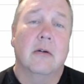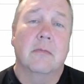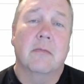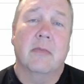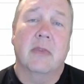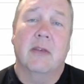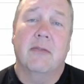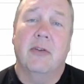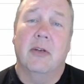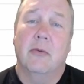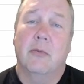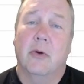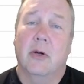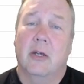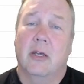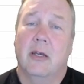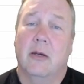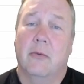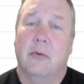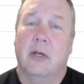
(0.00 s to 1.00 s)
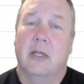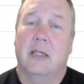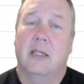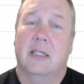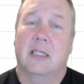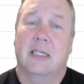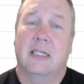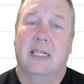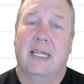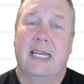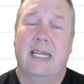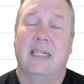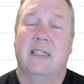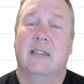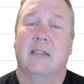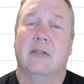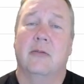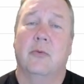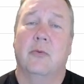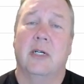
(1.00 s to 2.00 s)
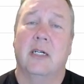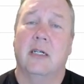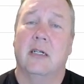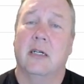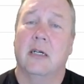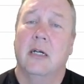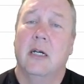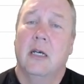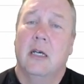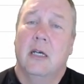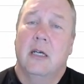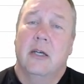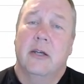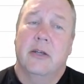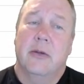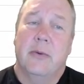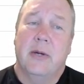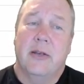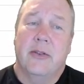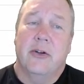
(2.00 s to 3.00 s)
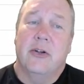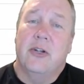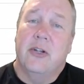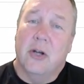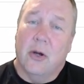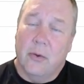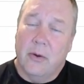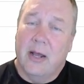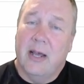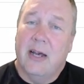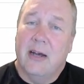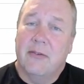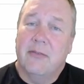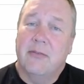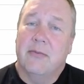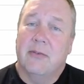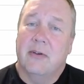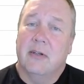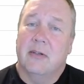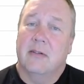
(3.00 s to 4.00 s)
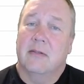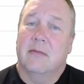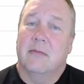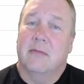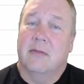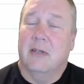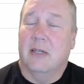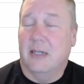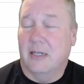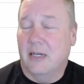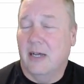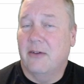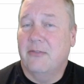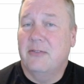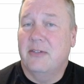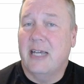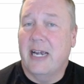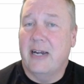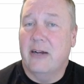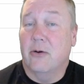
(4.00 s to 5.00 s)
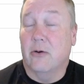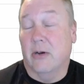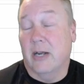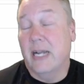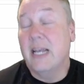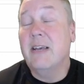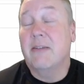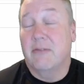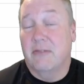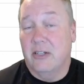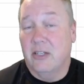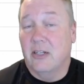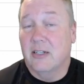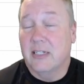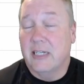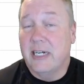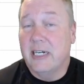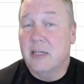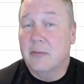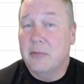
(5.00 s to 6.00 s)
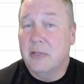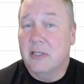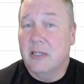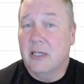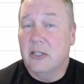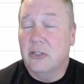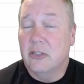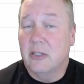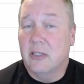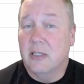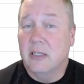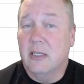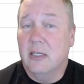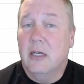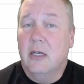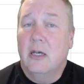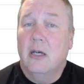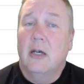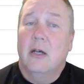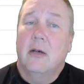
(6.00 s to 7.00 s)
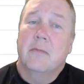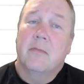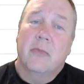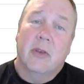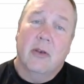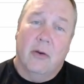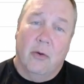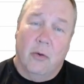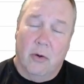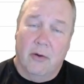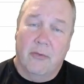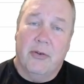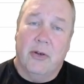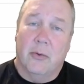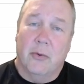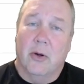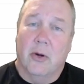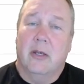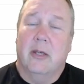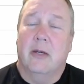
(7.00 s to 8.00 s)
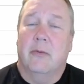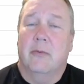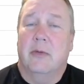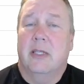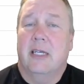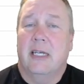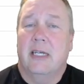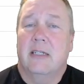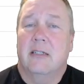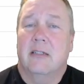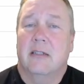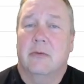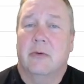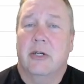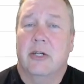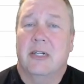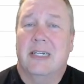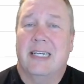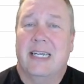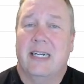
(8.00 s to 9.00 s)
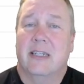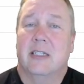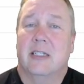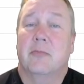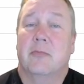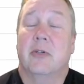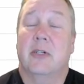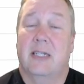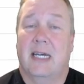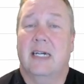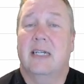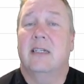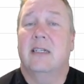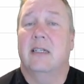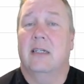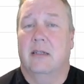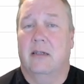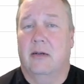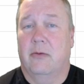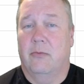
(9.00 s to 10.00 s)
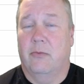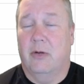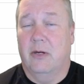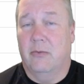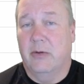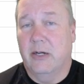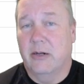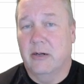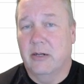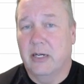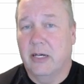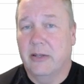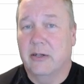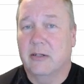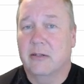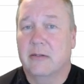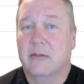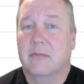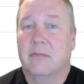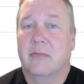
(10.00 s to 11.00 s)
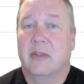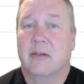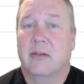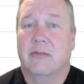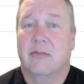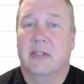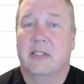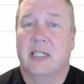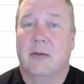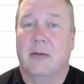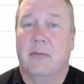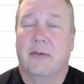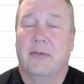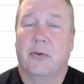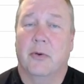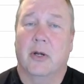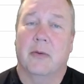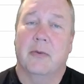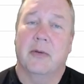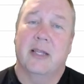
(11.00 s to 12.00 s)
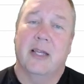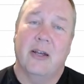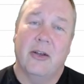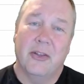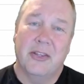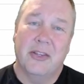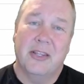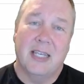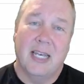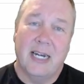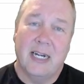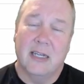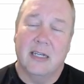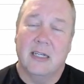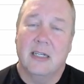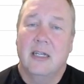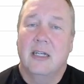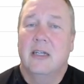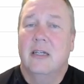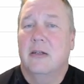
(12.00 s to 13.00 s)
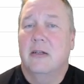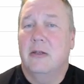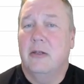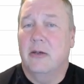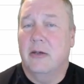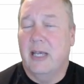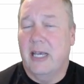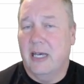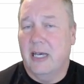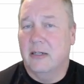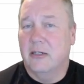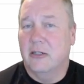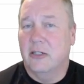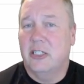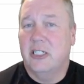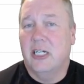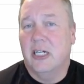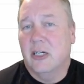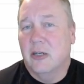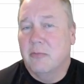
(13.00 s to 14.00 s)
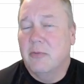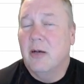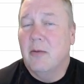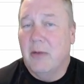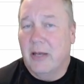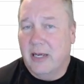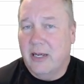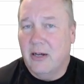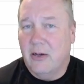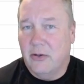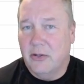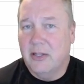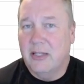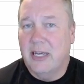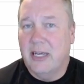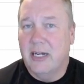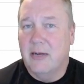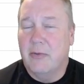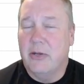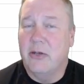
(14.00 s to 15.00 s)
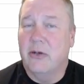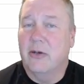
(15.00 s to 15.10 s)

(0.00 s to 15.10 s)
If you're working with cases where you either don't have enough data or any real data potentially, or if you're working with cases where your data is protected in one way or another. For example, if you're working with health data, you can't share public health data, but you